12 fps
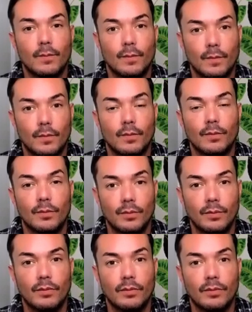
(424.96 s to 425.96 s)

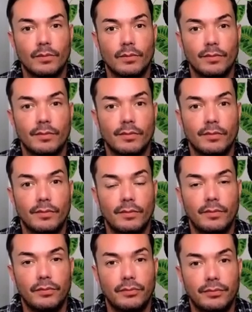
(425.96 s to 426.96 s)

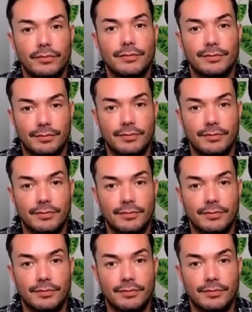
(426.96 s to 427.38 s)
This person isn't speaking.